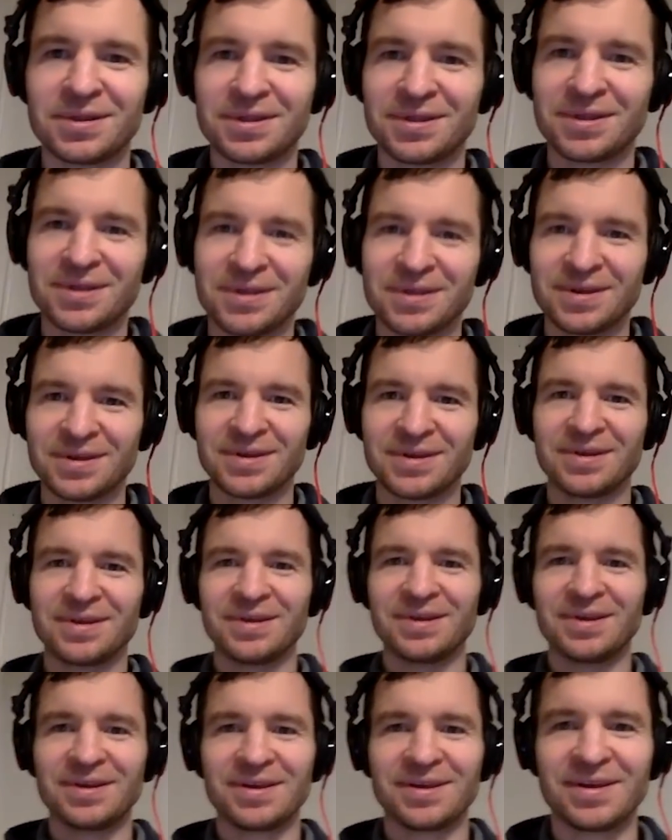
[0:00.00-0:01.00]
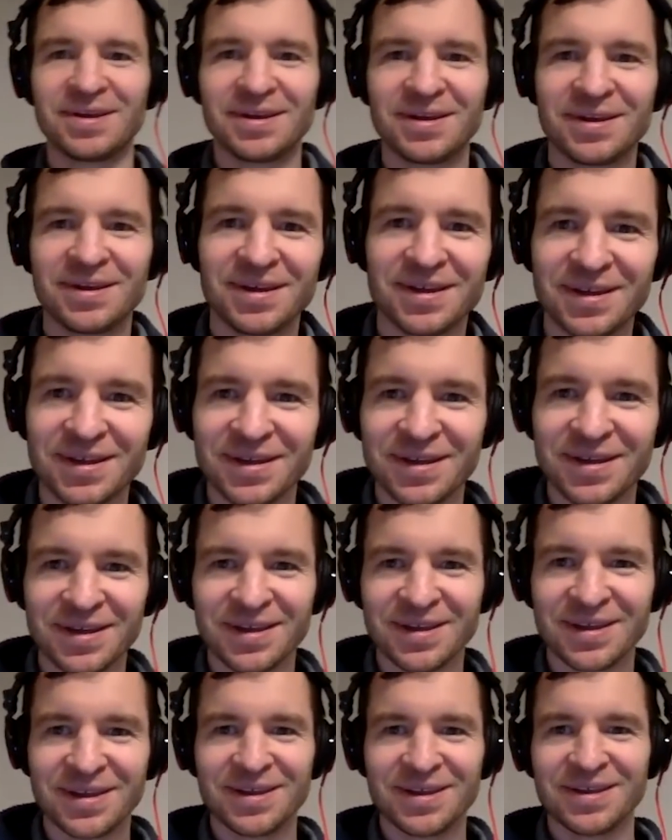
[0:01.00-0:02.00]

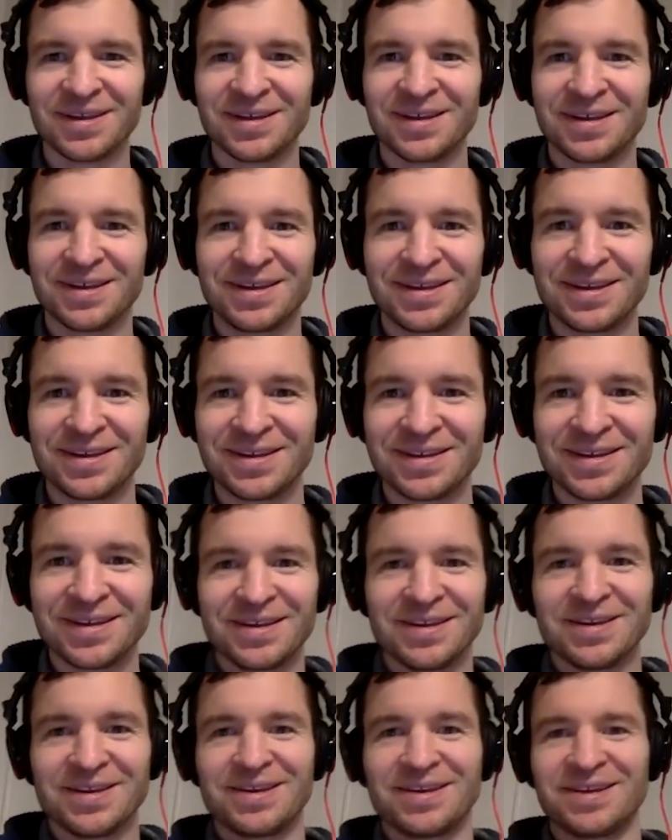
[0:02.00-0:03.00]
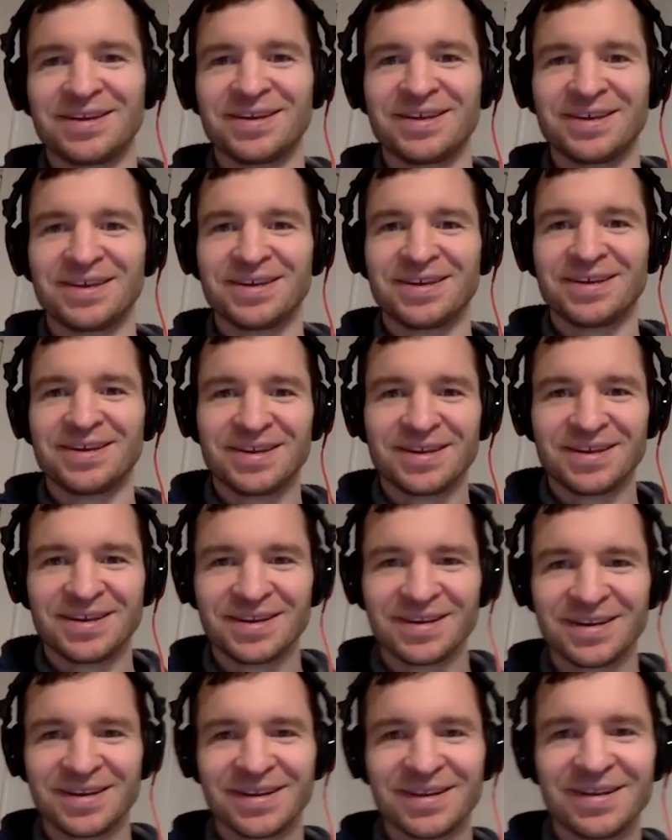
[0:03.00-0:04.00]

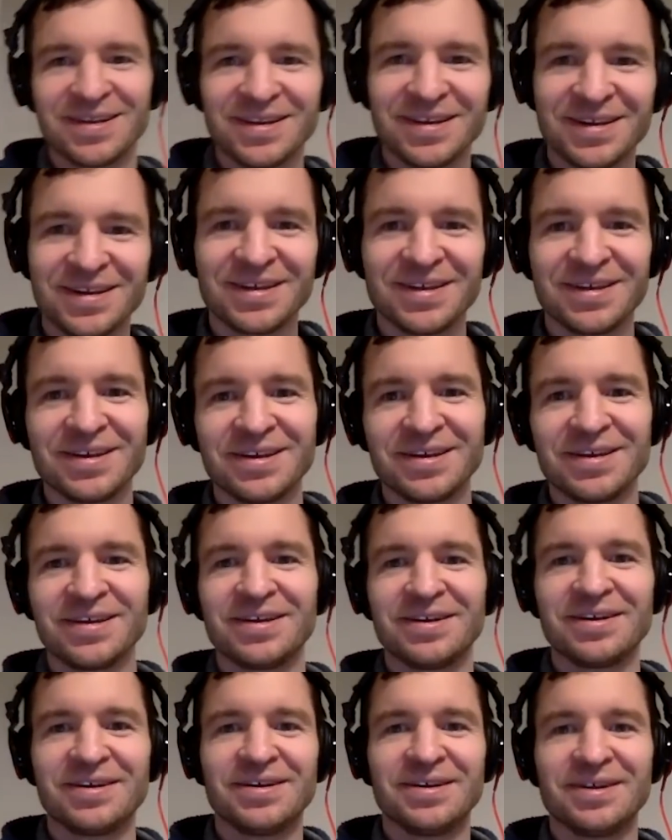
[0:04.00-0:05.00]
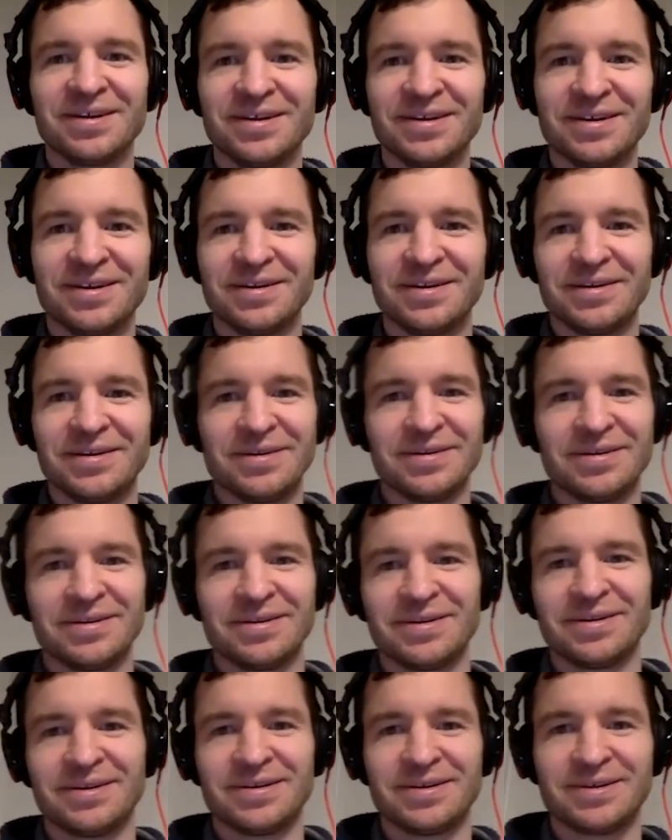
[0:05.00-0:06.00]

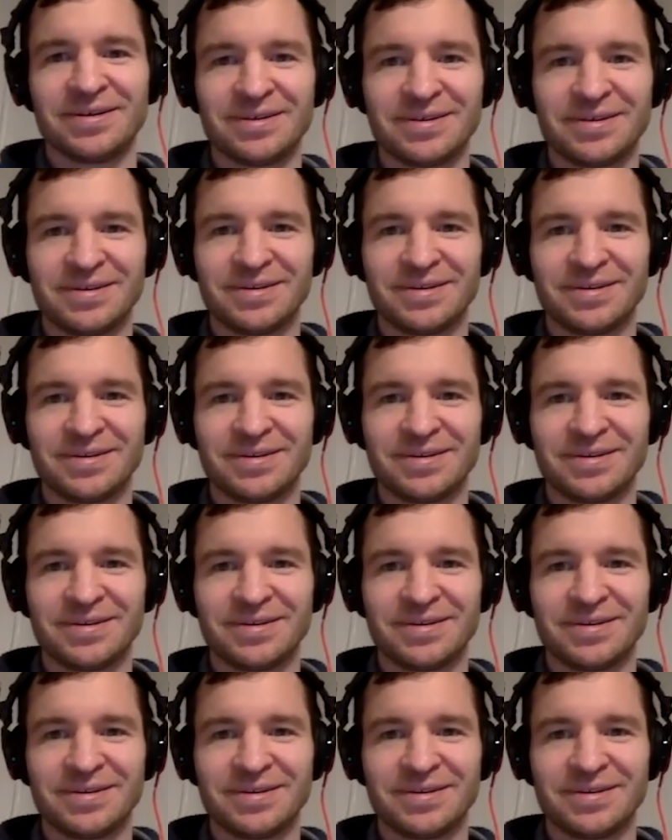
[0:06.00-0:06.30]
(not speaking)